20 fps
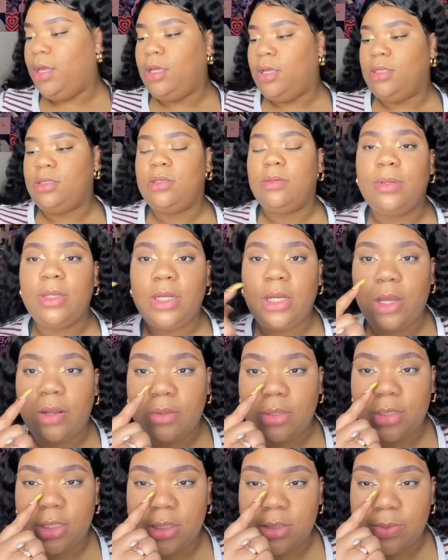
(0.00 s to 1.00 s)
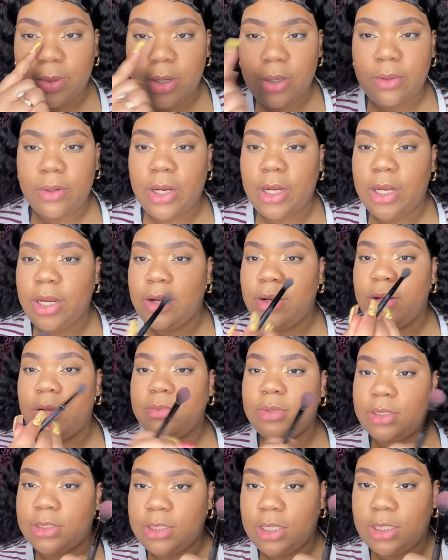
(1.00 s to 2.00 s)
to blend out this part right here, I'm
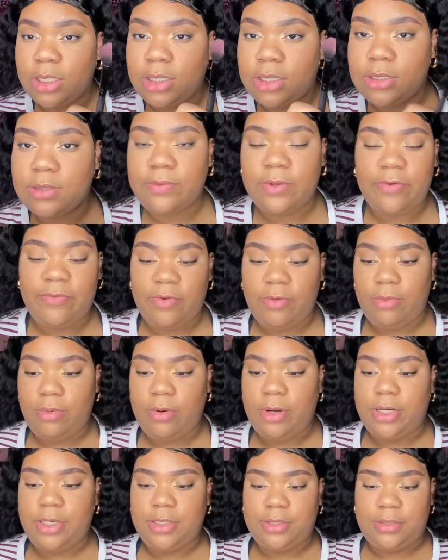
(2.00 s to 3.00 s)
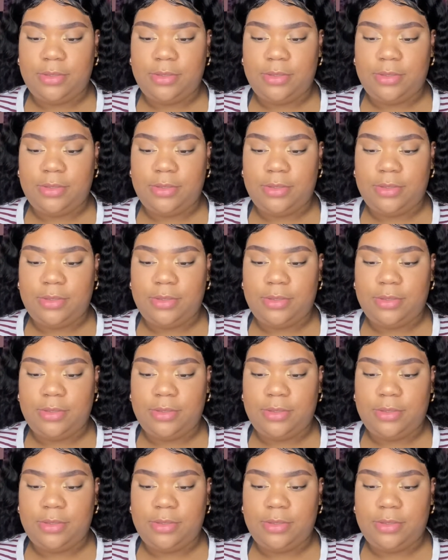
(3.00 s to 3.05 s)
gonna take this fluffy brush.